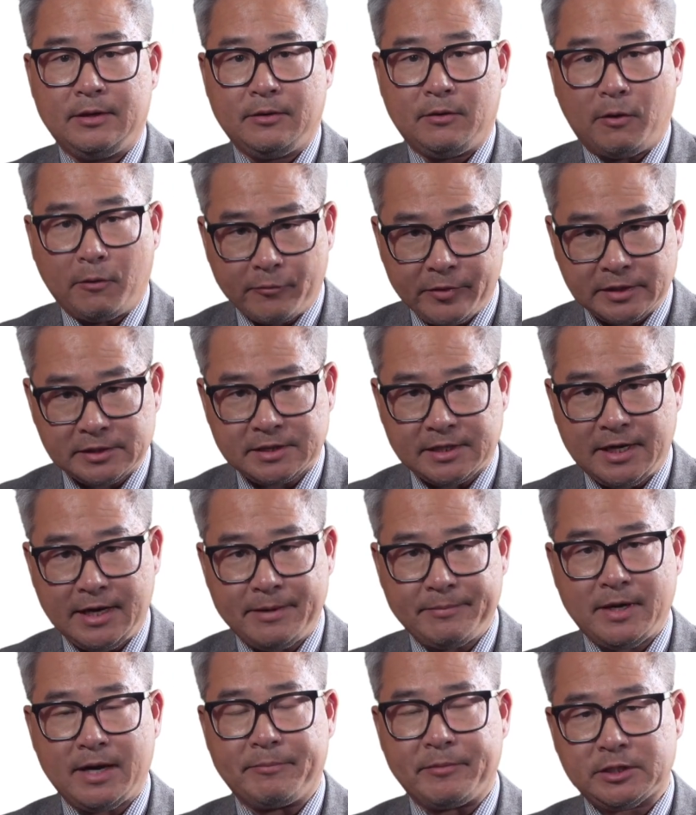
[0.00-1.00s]
Over this
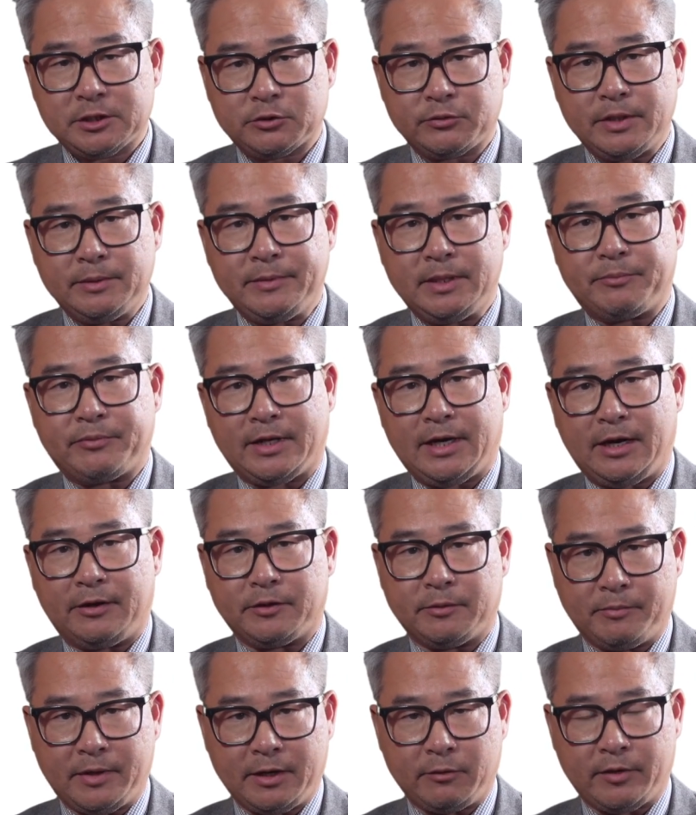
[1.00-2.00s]
time, I'm extremely proud
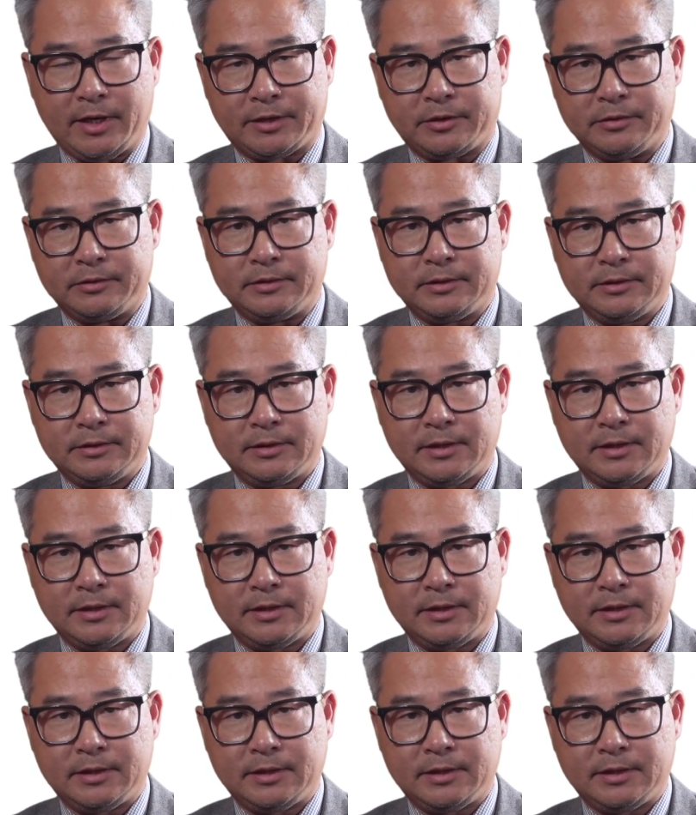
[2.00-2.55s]
of my record.